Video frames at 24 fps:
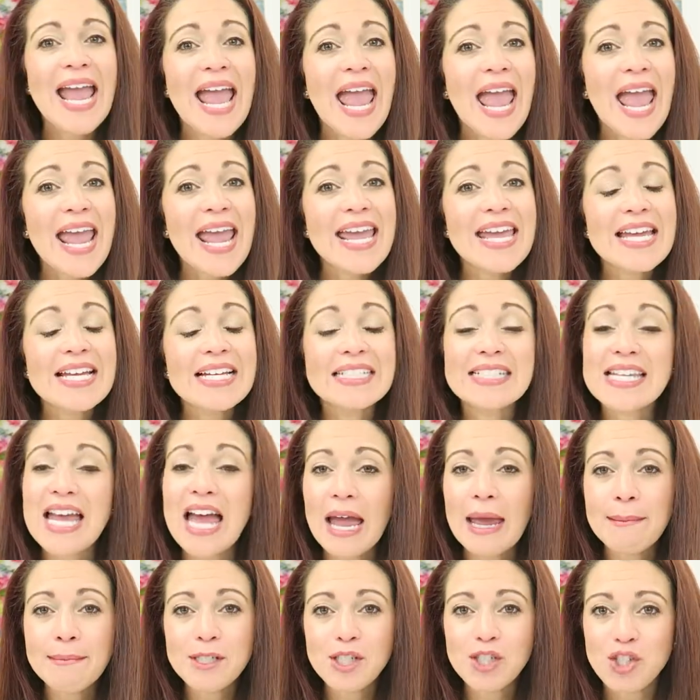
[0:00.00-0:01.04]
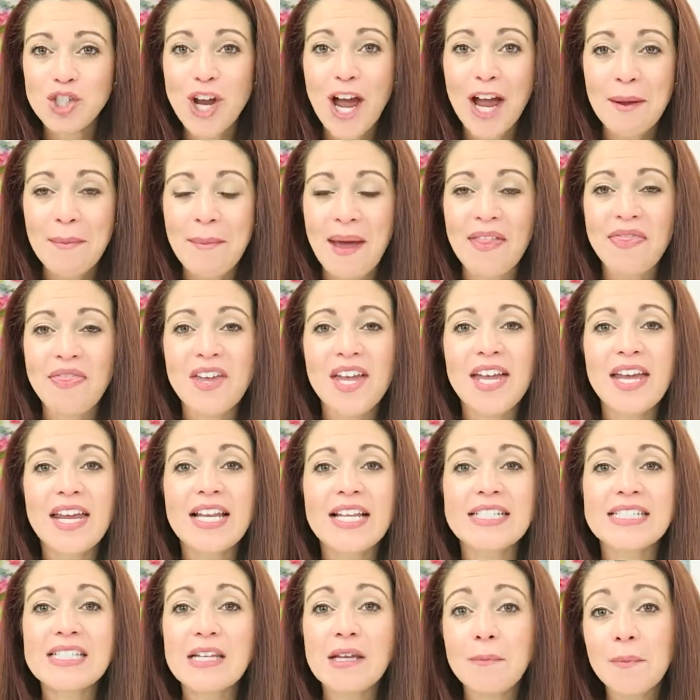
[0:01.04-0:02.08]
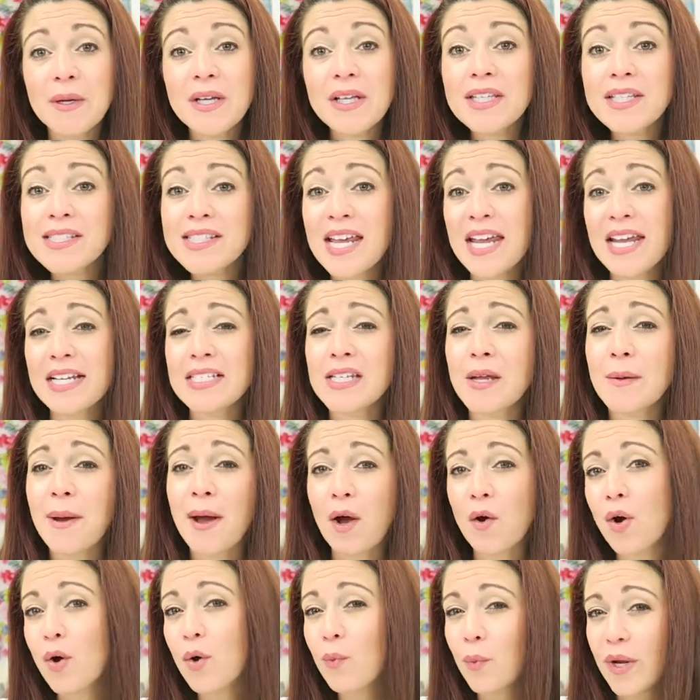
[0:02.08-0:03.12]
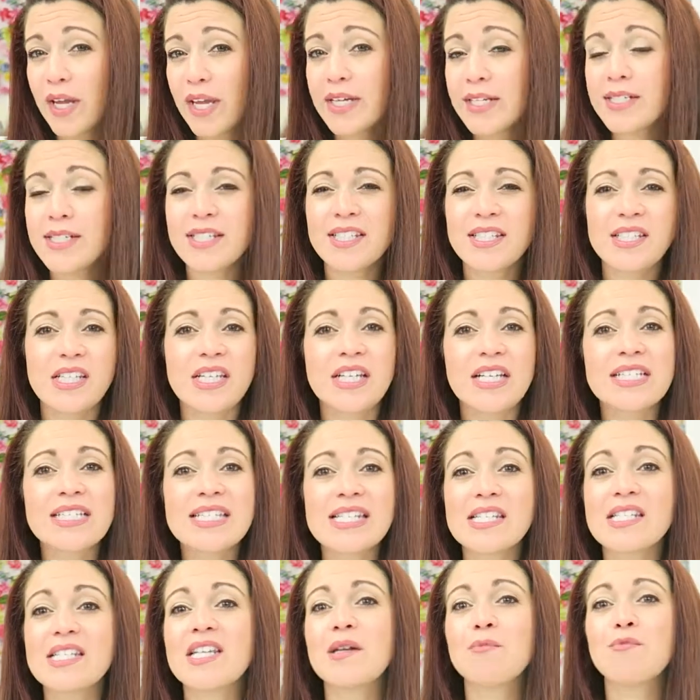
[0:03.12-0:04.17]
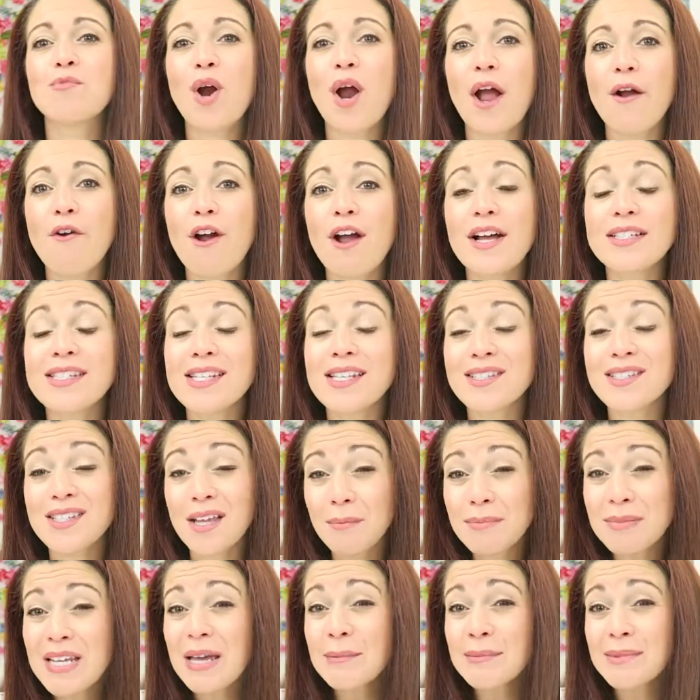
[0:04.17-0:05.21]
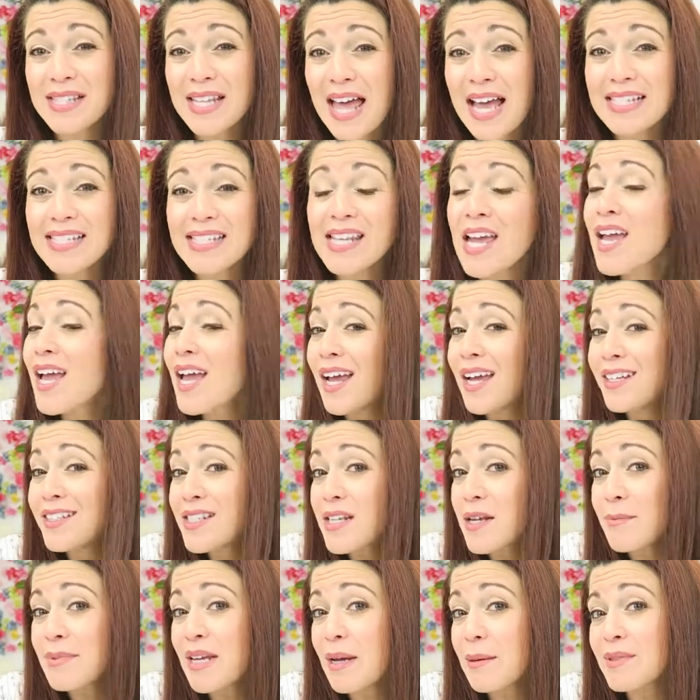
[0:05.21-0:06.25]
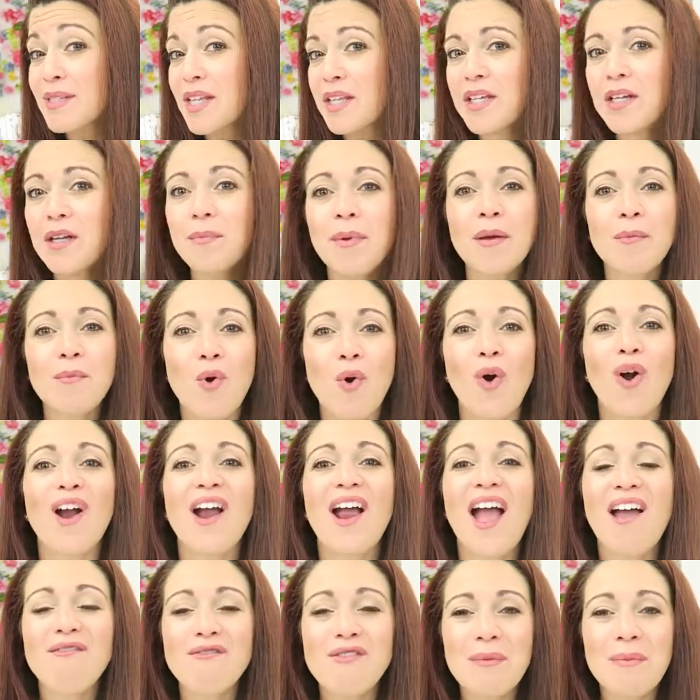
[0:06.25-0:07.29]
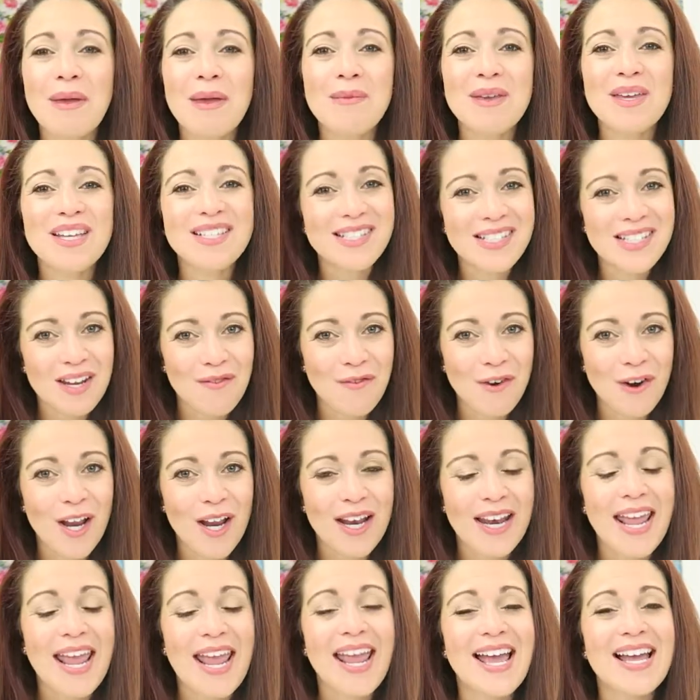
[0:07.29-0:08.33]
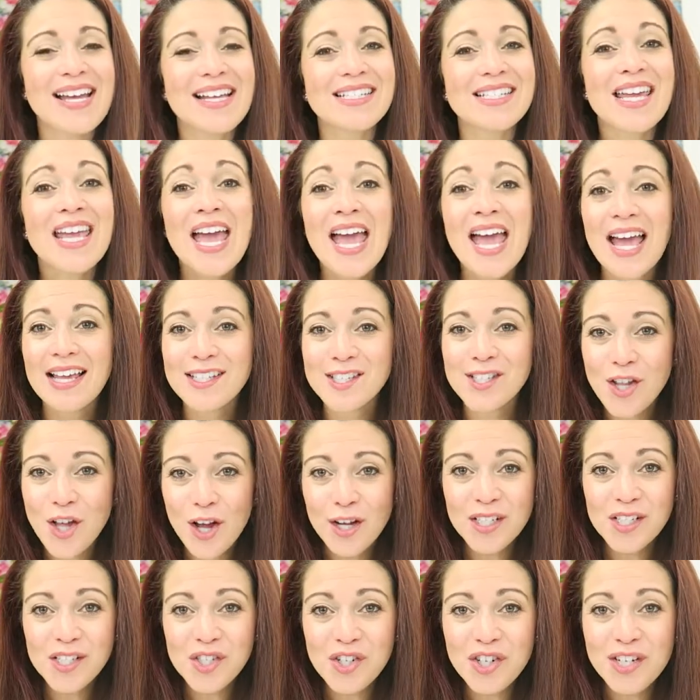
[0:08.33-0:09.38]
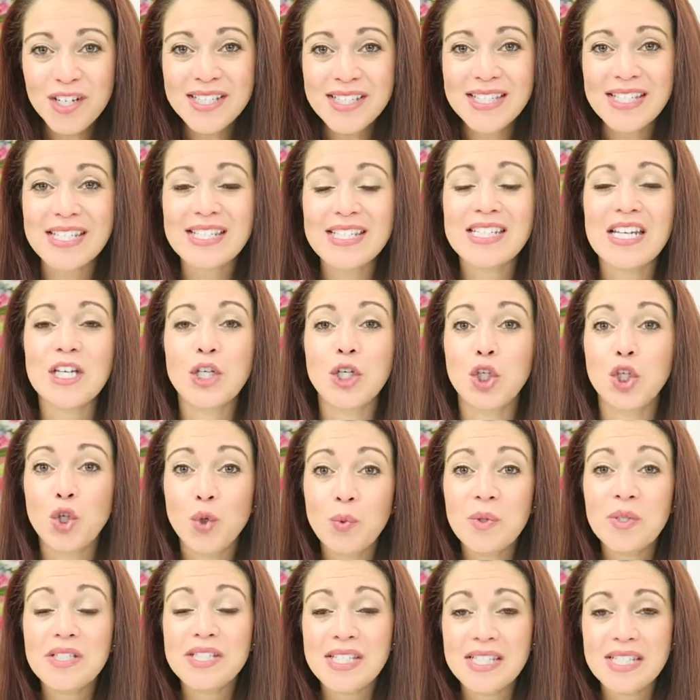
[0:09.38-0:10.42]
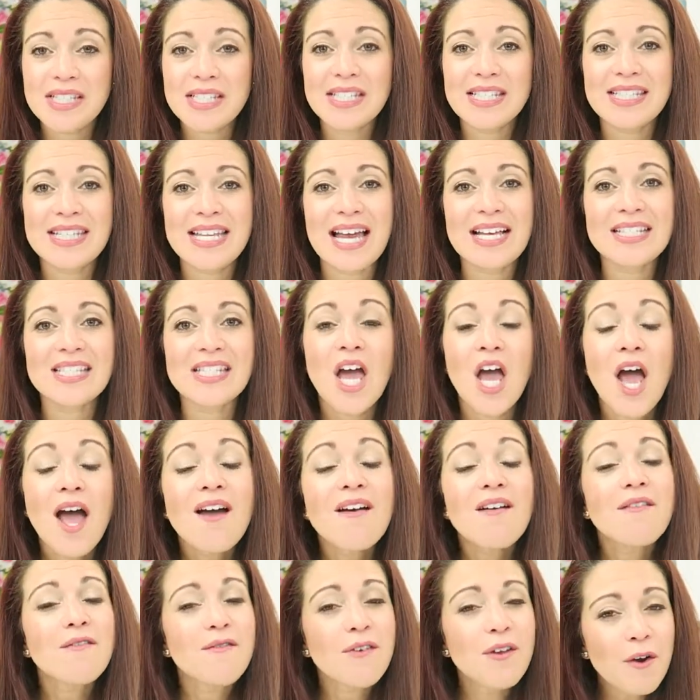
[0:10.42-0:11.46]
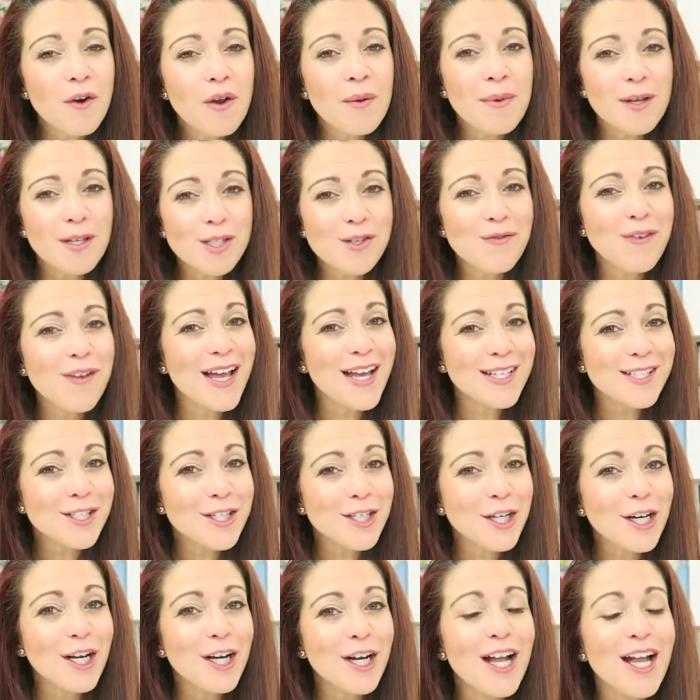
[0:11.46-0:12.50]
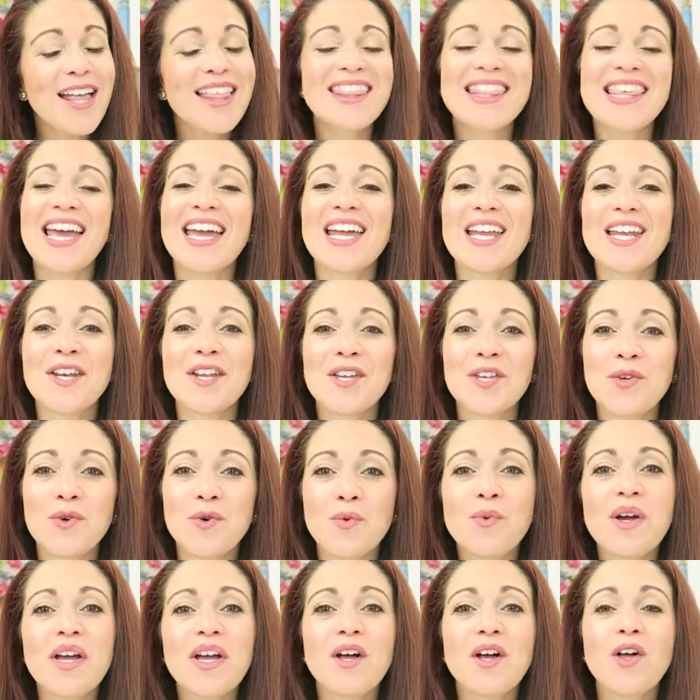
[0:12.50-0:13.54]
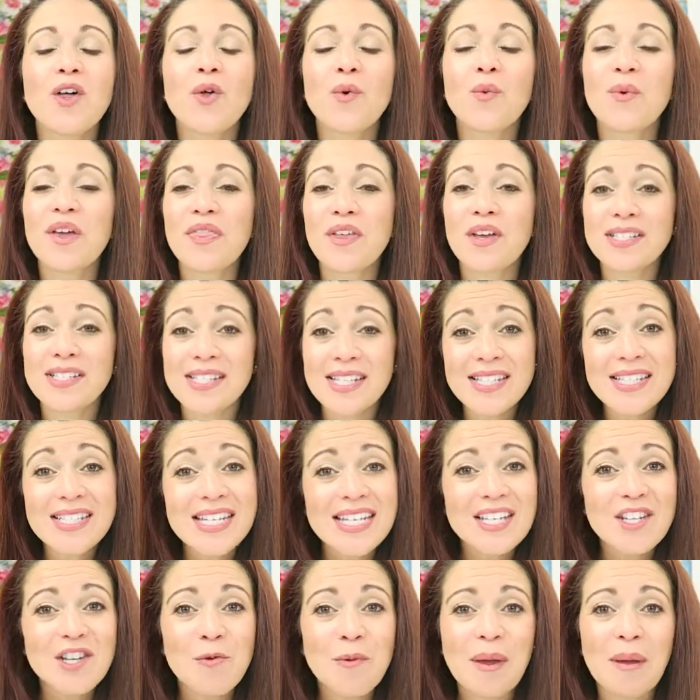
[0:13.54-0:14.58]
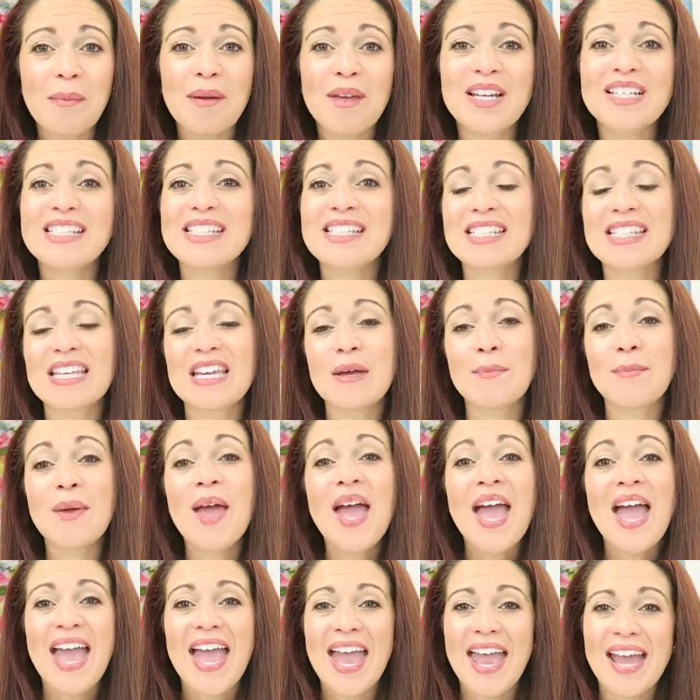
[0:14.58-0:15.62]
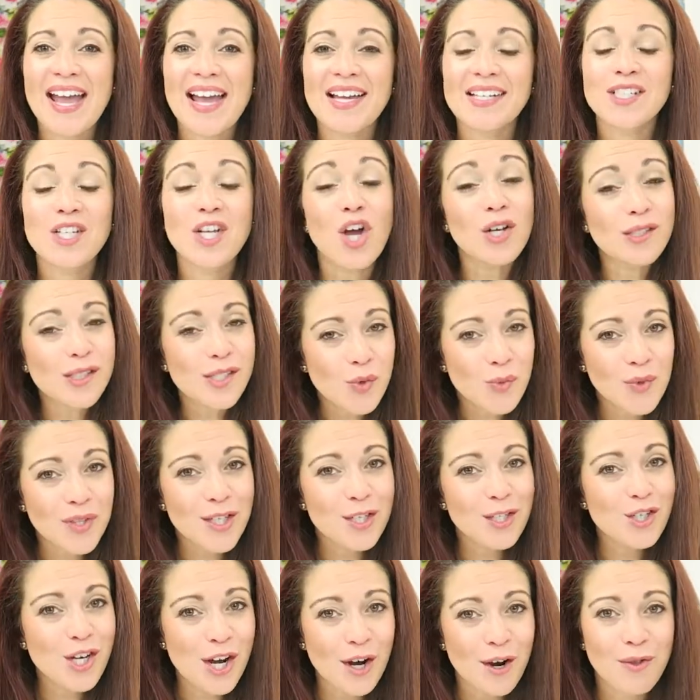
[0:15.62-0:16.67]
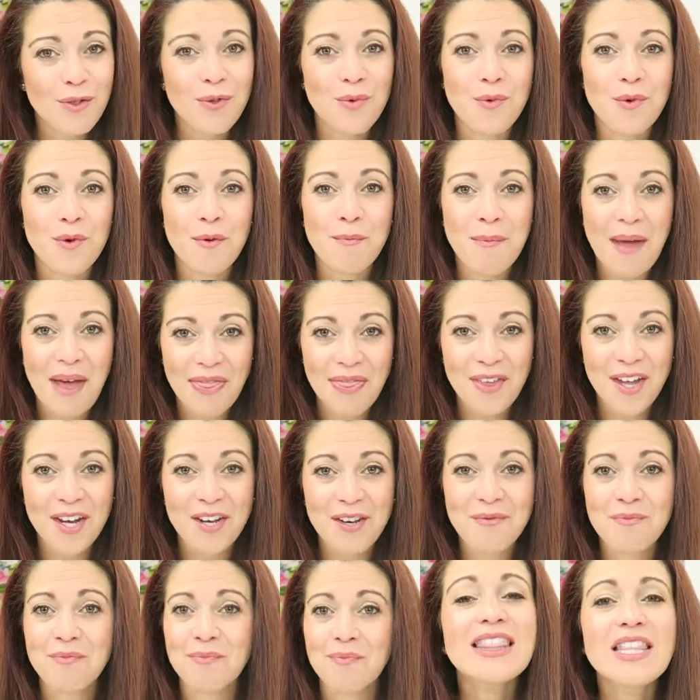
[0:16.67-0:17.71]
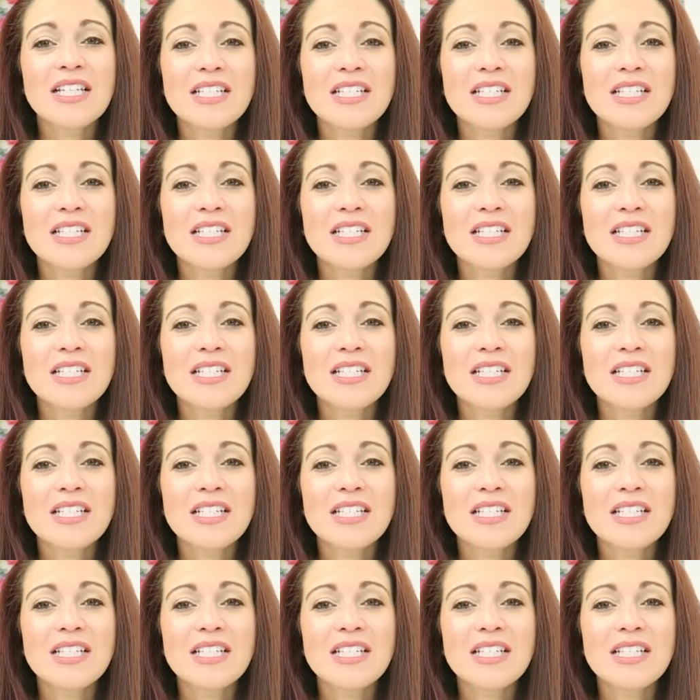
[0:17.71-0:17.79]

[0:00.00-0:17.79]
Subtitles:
A timed check method typically takes about a week to see consistent progress, sometimes less and sometimes a little bit more. Every baby is different, and as long as you're consistent, you will see success very much faster than you will with assisting your baby to sleep and also with the chair in the room method.